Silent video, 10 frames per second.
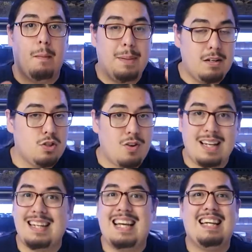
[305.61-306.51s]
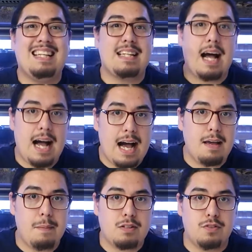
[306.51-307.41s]
a bearded dragon, it needs high
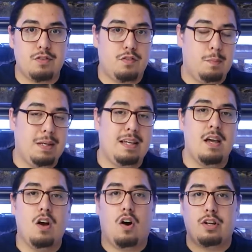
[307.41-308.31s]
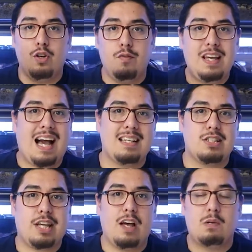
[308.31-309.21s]
amounts of UVB. On a UVI
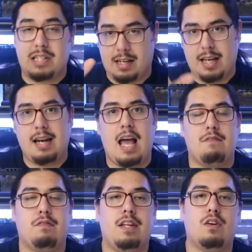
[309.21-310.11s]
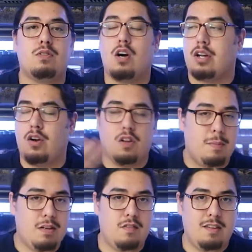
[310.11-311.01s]
scale, which again, I have a video talking all
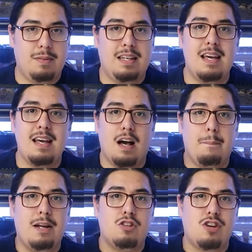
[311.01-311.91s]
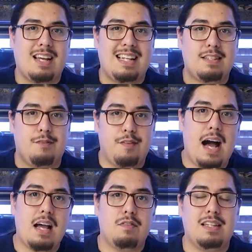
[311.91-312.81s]
about UVB, a bearded dragon needs a
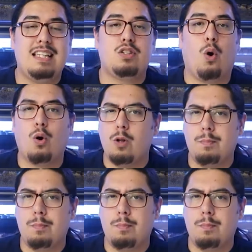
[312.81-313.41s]
5, and these coil